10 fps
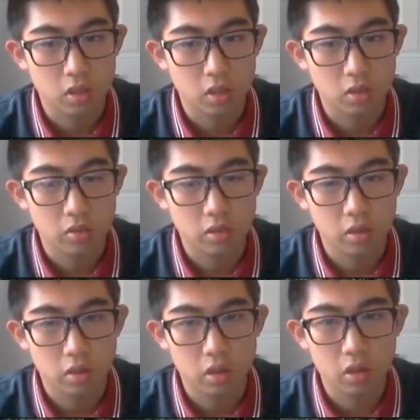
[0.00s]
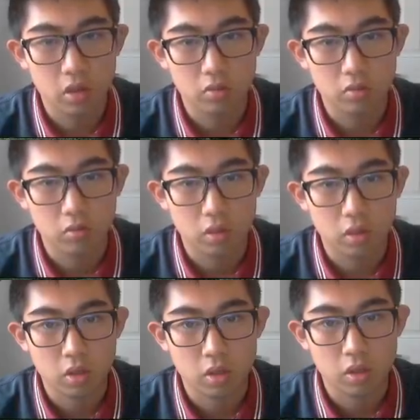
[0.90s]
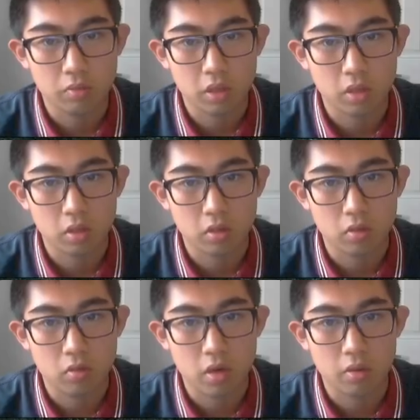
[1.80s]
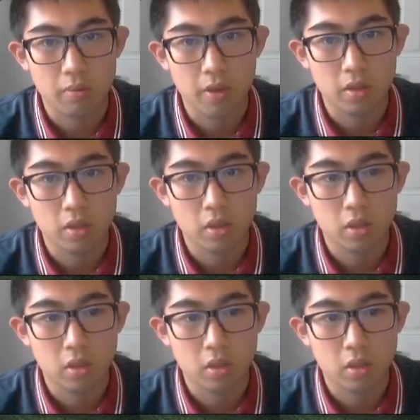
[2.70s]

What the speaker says: you know it does mean quite a bit